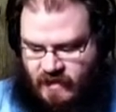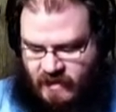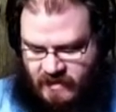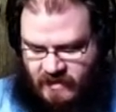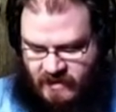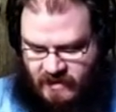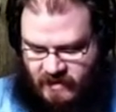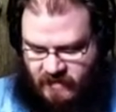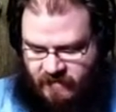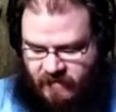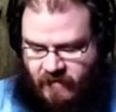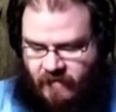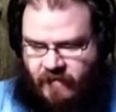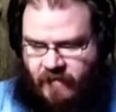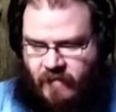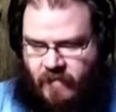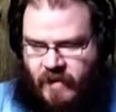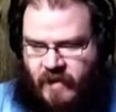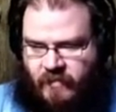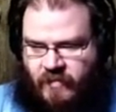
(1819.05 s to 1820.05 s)
suffer with a
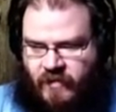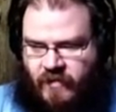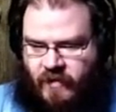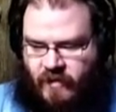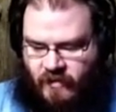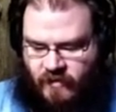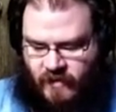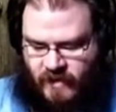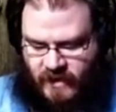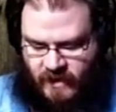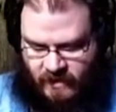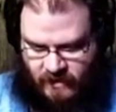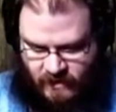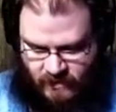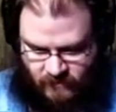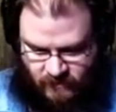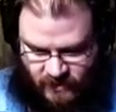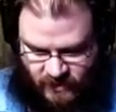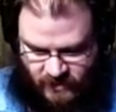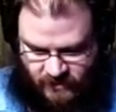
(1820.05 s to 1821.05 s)
pepper real quick, and then
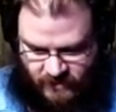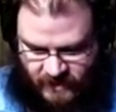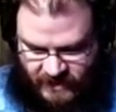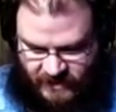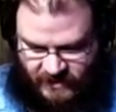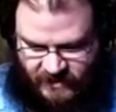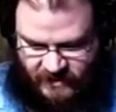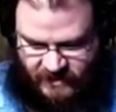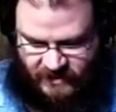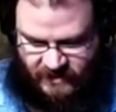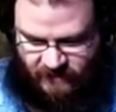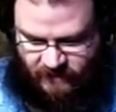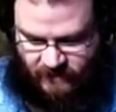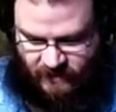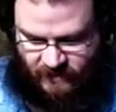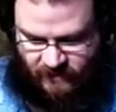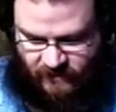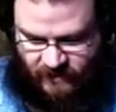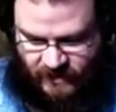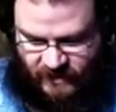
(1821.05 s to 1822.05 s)
we'll get back to suffering
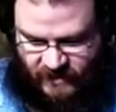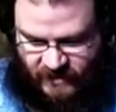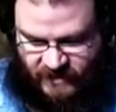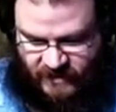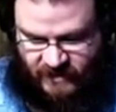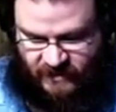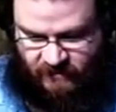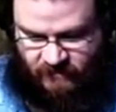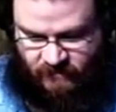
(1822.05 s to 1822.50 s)
with E.T.